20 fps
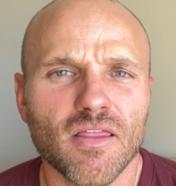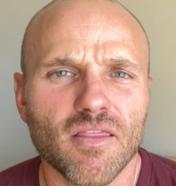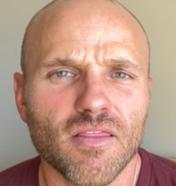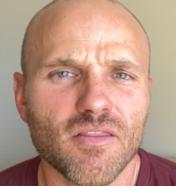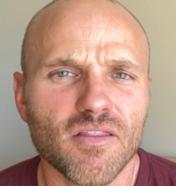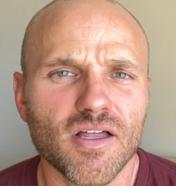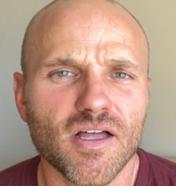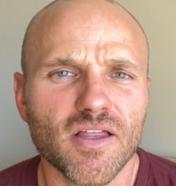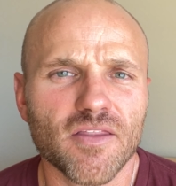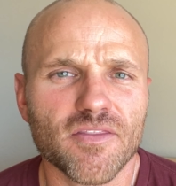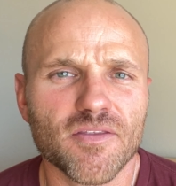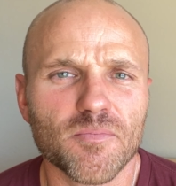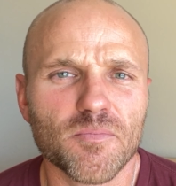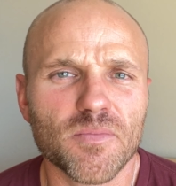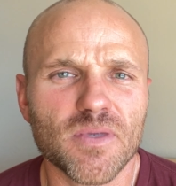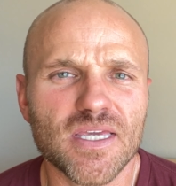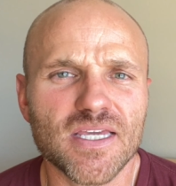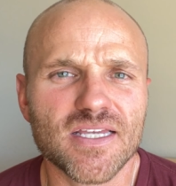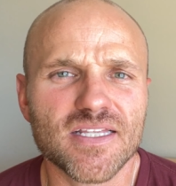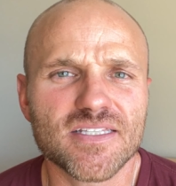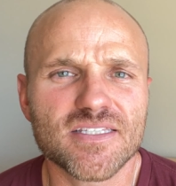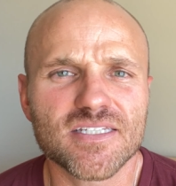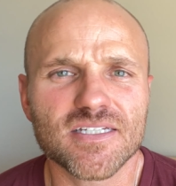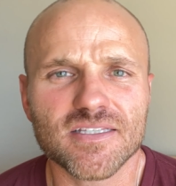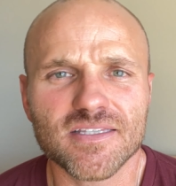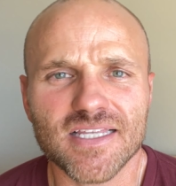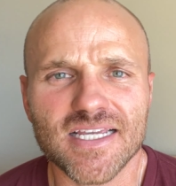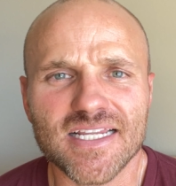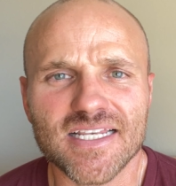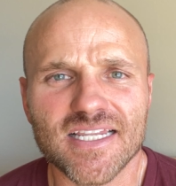the mid to
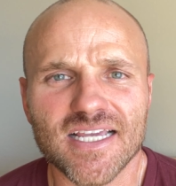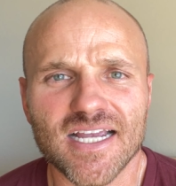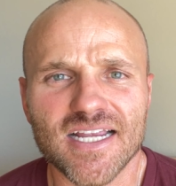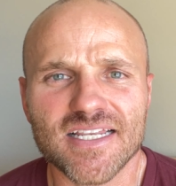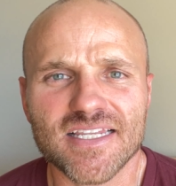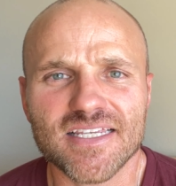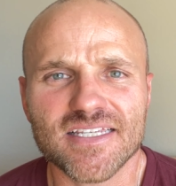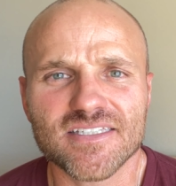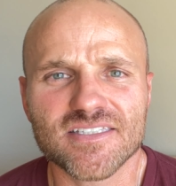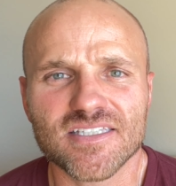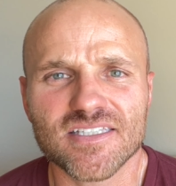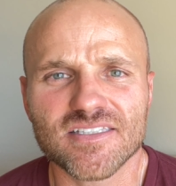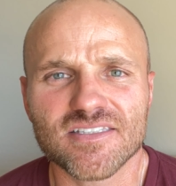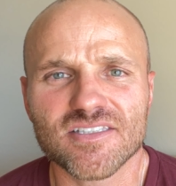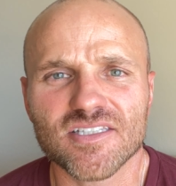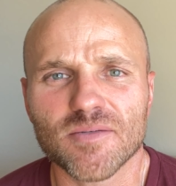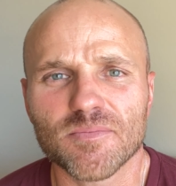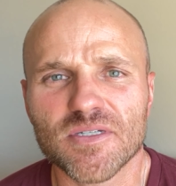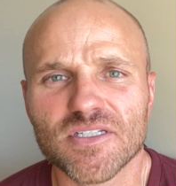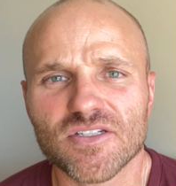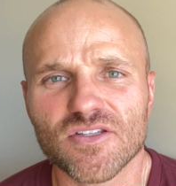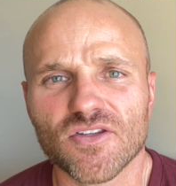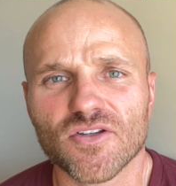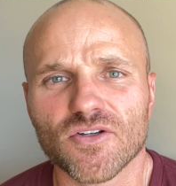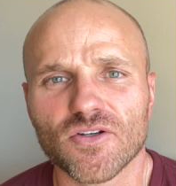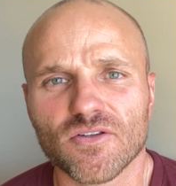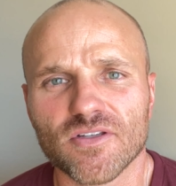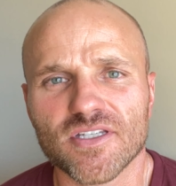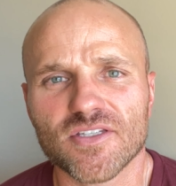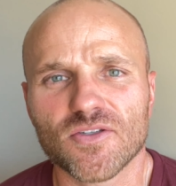late 90s and some into the
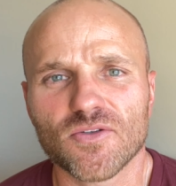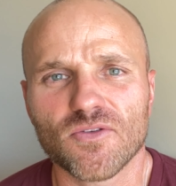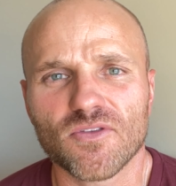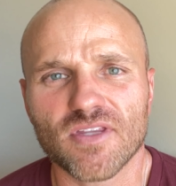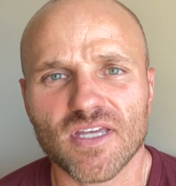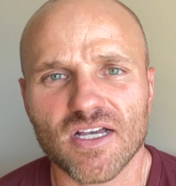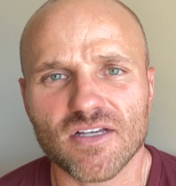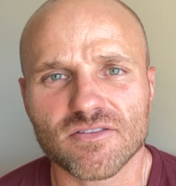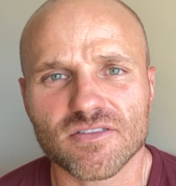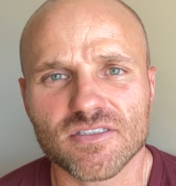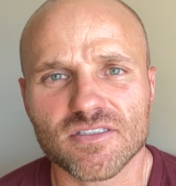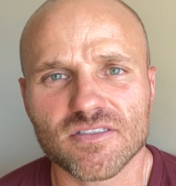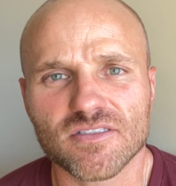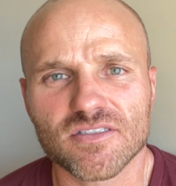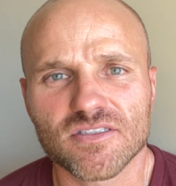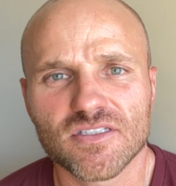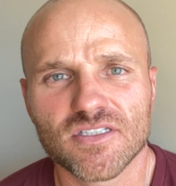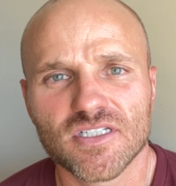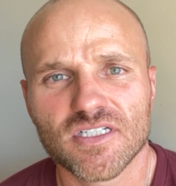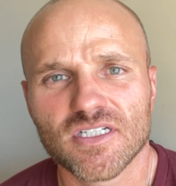early 2000s.